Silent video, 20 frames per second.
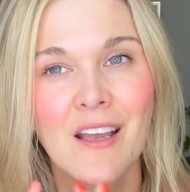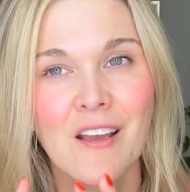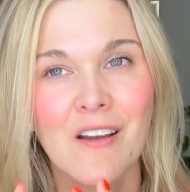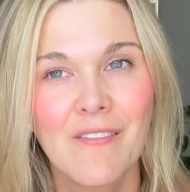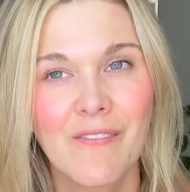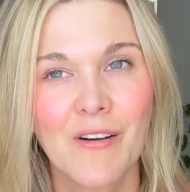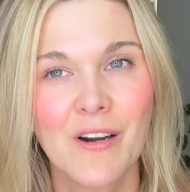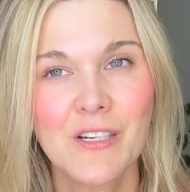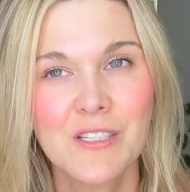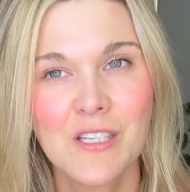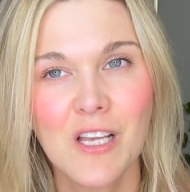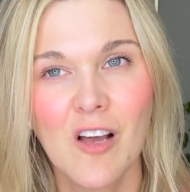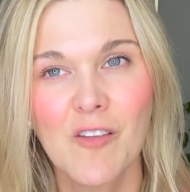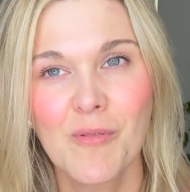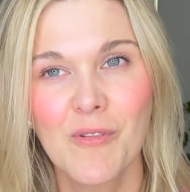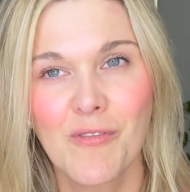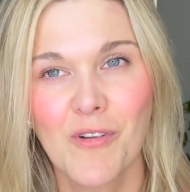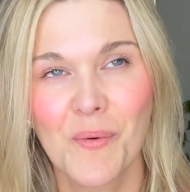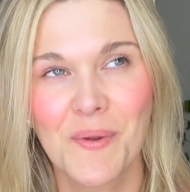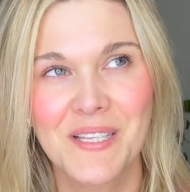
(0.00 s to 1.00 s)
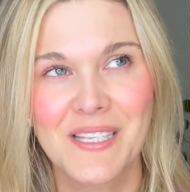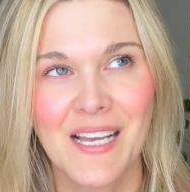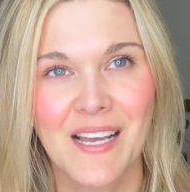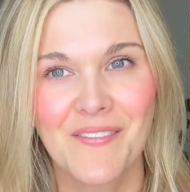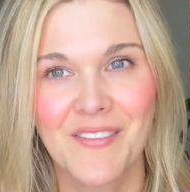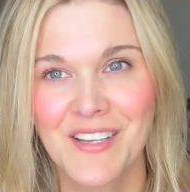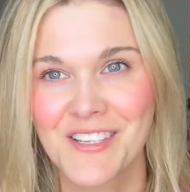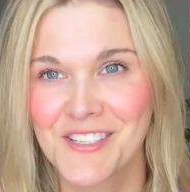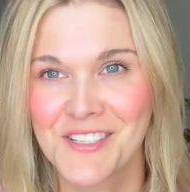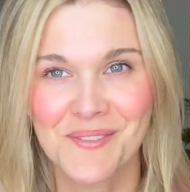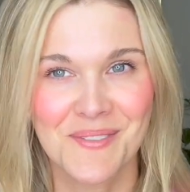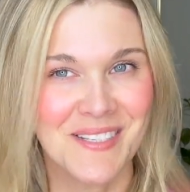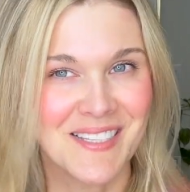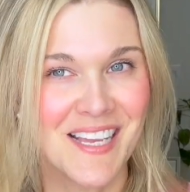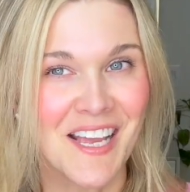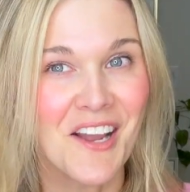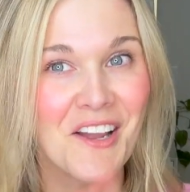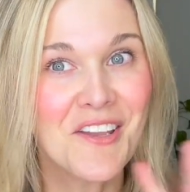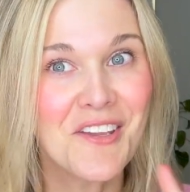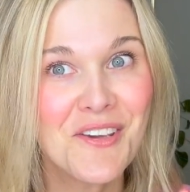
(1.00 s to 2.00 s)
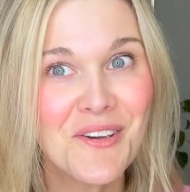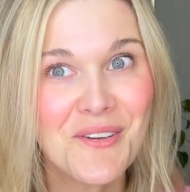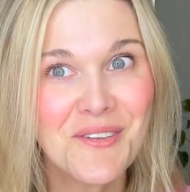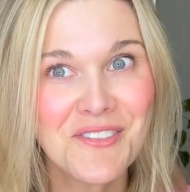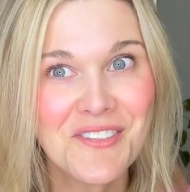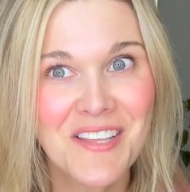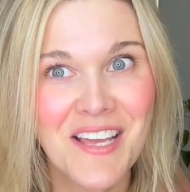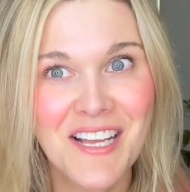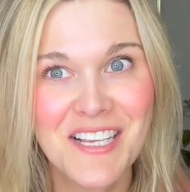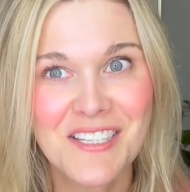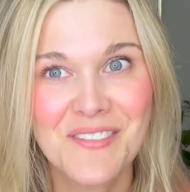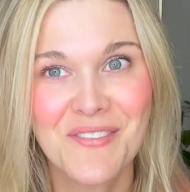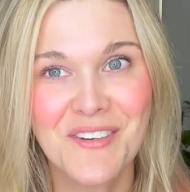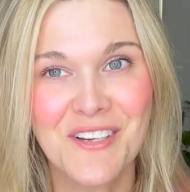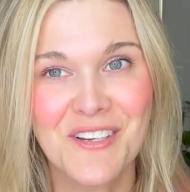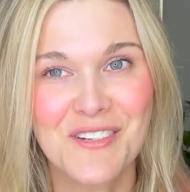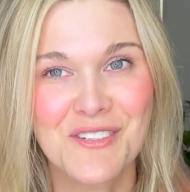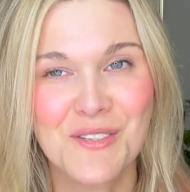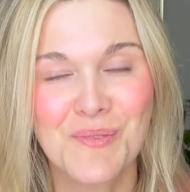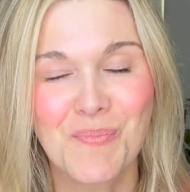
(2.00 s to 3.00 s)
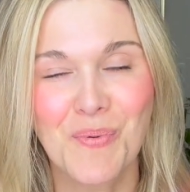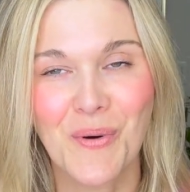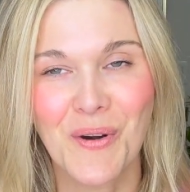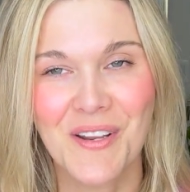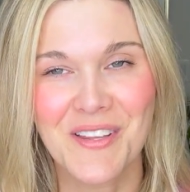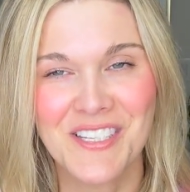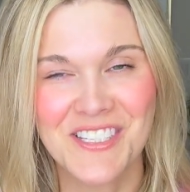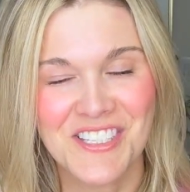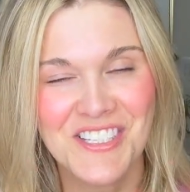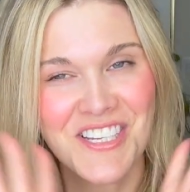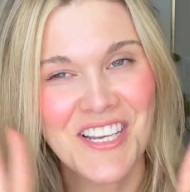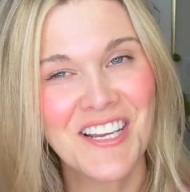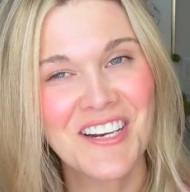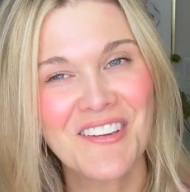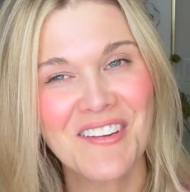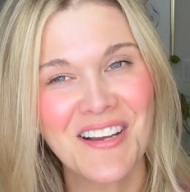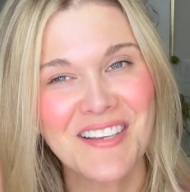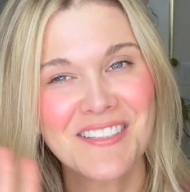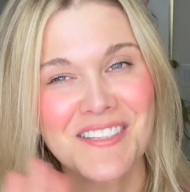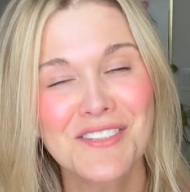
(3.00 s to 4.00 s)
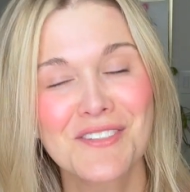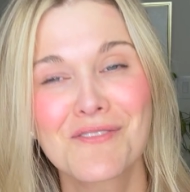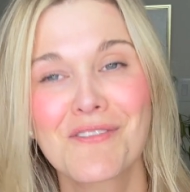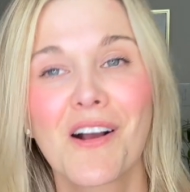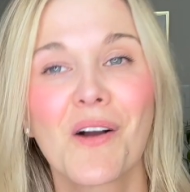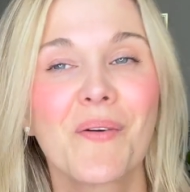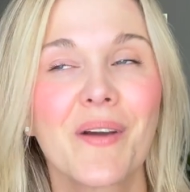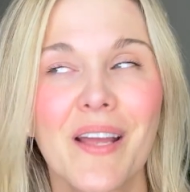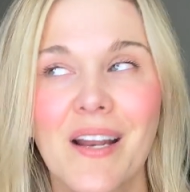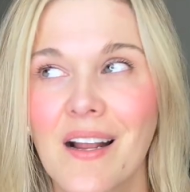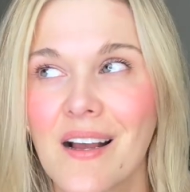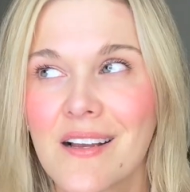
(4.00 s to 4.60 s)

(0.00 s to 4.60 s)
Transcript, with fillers: First off, before we dive in, just want to say a huge thanks for your support in this channel as it's growing.